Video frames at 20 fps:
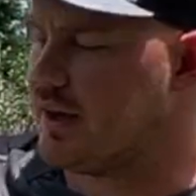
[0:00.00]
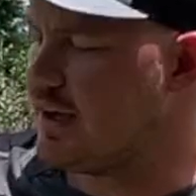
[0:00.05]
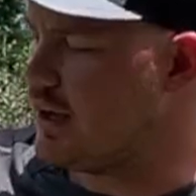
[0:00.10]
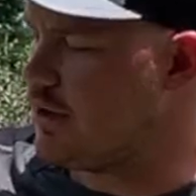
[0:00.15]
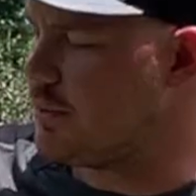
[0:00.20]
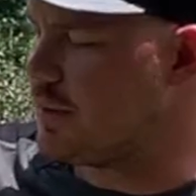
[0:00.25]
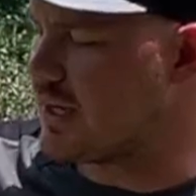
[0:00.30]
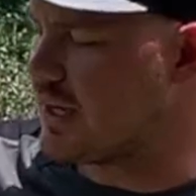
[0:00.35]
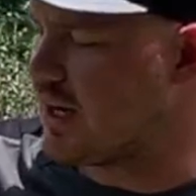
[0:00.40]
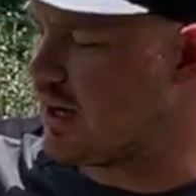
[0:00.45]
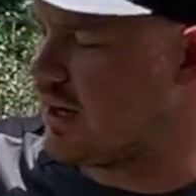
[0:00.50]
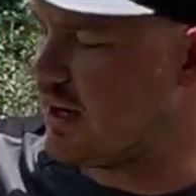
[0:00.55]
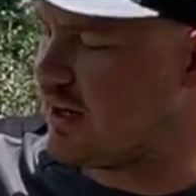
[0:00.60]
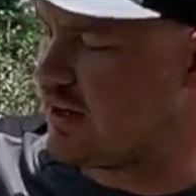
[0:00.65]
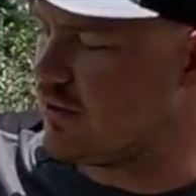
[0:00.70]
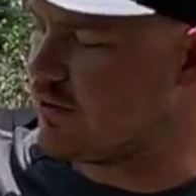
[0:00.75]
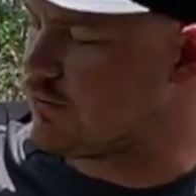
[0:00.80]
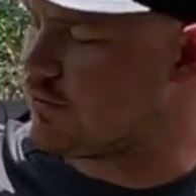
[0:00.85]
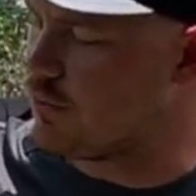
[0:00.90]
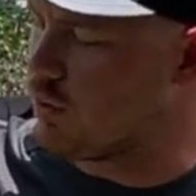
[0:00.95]
and I've been carrying
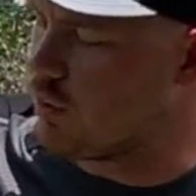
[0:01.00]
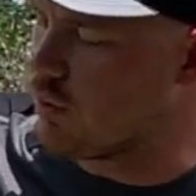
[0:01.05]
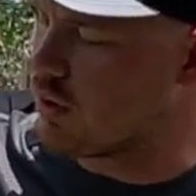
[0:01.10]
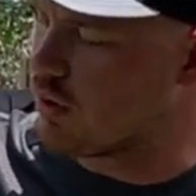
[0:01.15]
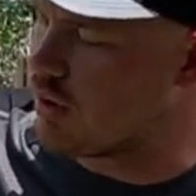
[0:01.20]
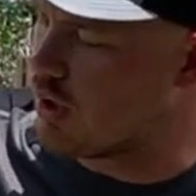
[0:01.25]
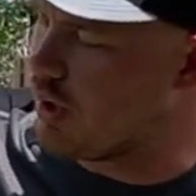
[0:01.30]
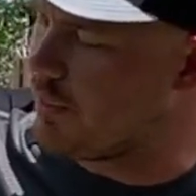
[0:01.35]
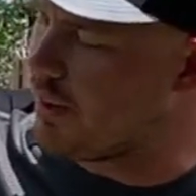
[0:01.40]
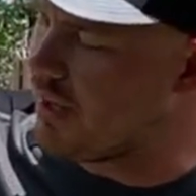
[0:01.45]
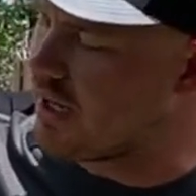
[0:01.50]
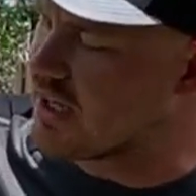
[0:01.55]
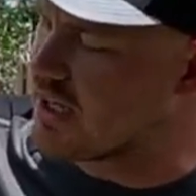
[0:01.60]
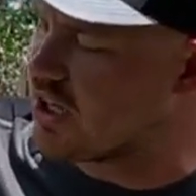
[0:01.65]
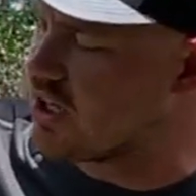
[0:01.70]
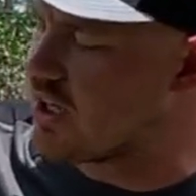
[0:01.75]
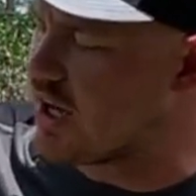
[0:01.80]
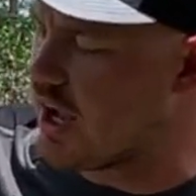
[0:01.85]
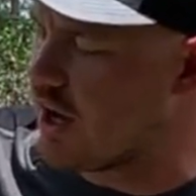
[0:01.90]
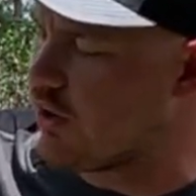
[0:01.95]
it for about a
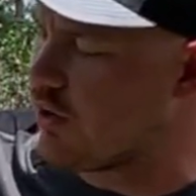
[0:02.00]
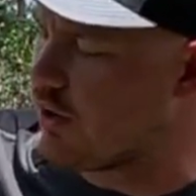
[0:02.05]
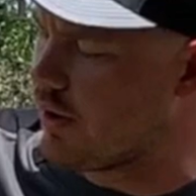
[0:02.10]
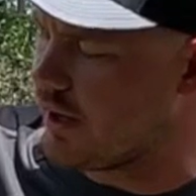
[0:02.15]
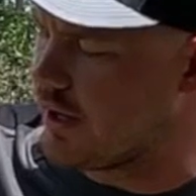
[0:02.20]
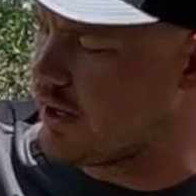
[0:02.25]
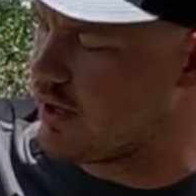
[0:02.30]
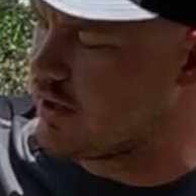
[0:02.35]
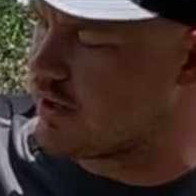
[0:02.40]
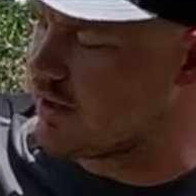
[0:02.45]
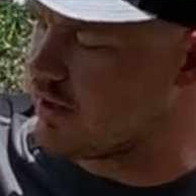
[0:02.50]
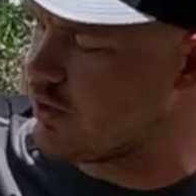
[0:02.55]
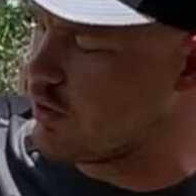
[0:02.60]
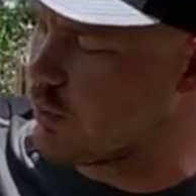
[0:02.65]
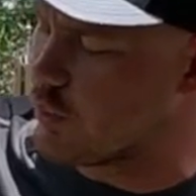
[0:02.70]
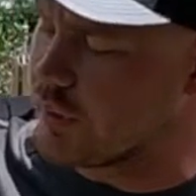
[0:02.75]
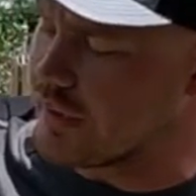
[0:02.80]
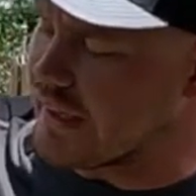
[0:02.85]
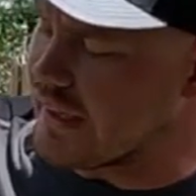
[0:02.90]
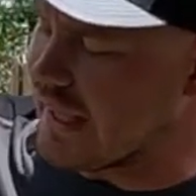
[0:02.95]
year now, and
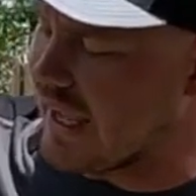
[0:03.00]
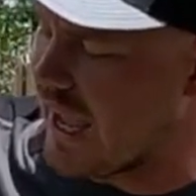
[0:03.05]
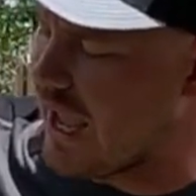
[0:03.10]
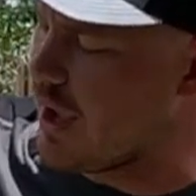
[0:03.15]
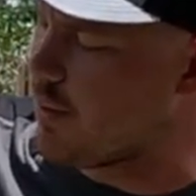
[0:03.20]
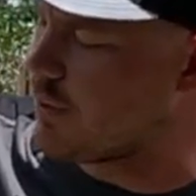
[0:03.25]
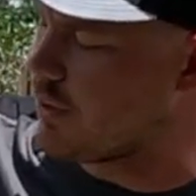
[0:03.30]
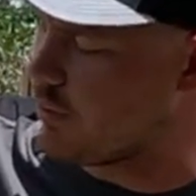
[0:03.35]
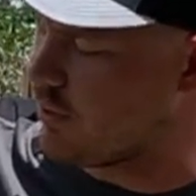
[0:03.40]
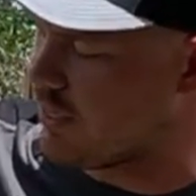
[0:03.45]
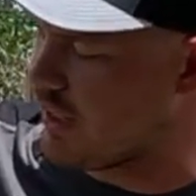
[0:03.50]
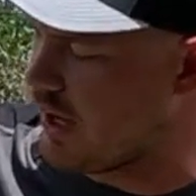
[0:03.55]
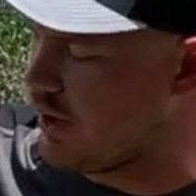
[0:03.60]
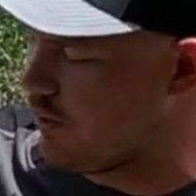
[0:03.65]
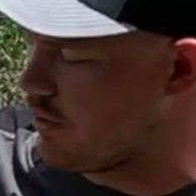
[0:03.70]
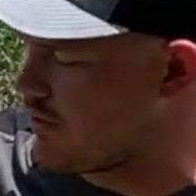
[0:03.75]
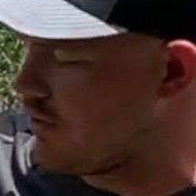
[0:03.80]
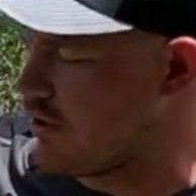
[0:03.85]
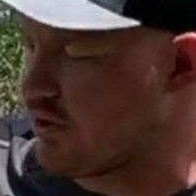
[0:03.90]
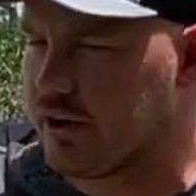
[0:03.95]
really happy with how
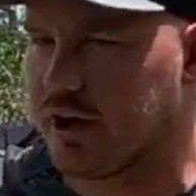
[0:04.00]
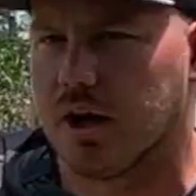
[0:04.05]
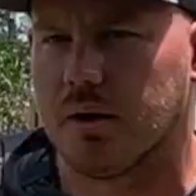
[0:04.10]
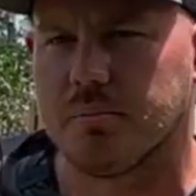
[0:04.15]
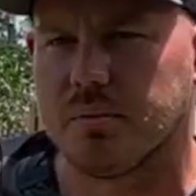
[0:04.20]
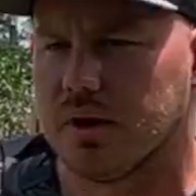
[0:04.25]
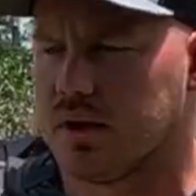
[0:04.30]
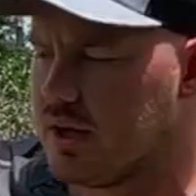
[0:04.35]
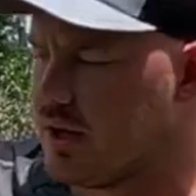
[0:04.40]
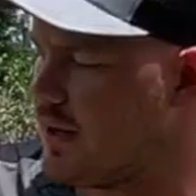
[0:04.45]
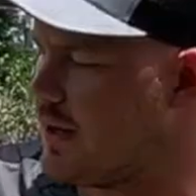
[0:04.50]
it's held up.